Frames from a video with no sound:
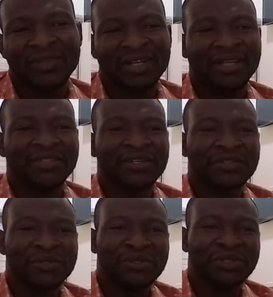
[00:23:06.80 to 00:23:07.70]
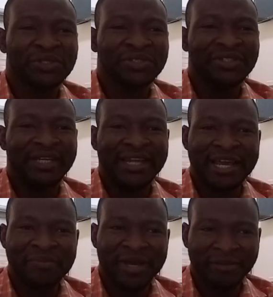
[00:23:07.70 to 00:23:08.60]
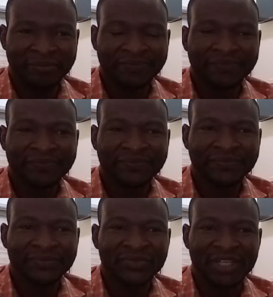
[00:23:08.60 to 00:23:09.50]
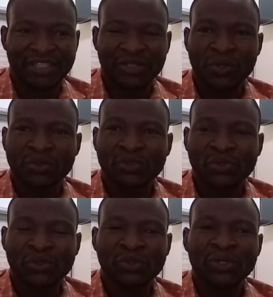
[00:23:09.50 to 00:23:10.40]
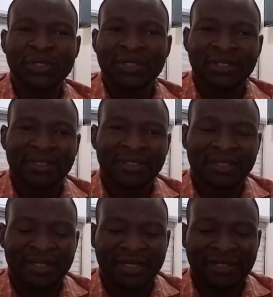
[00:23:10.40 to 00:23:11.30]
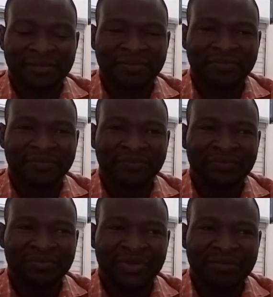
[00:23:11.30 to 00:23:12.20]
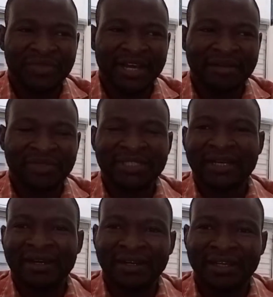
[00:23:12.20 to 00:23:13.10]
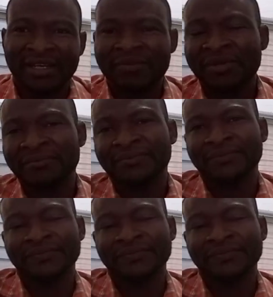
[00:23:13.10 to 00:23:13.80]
Lateral resolution in mm is equal to beam diameter in mm.